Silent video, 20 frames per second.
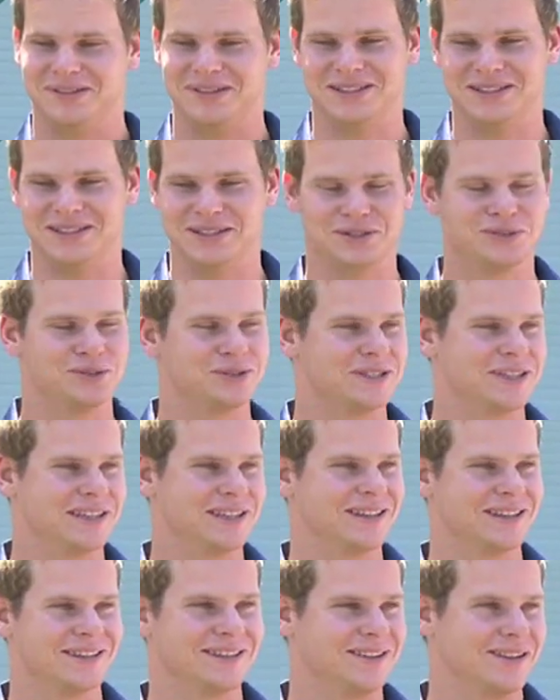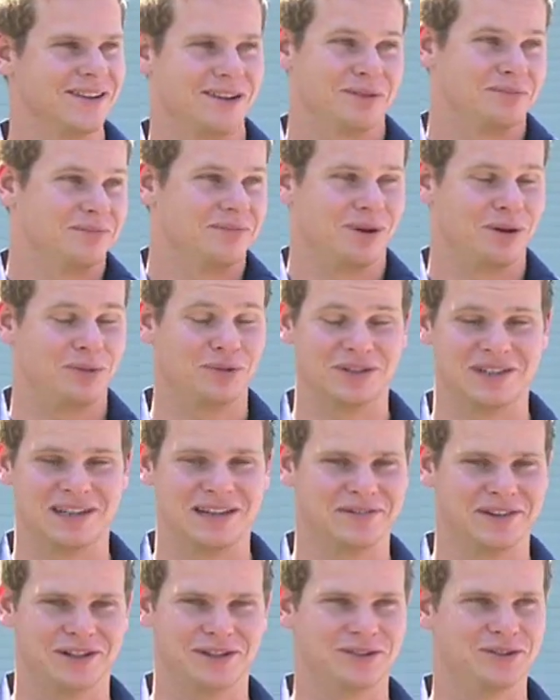it's interesting. Yeah. I, I, wouldn't
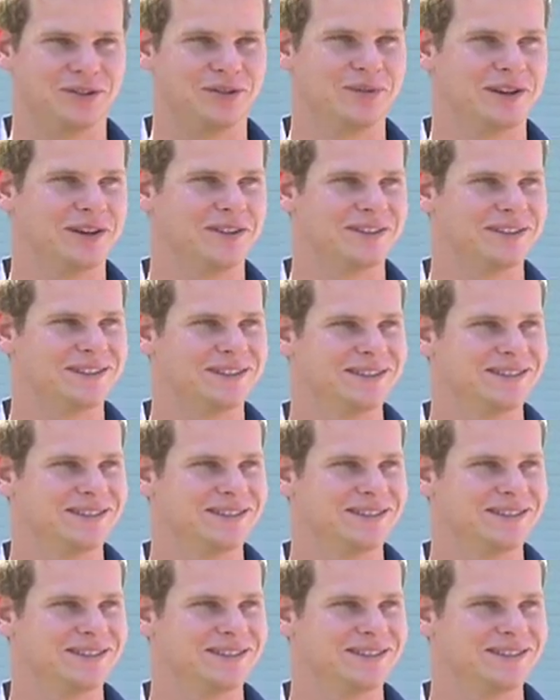have a clue to okay. be honest.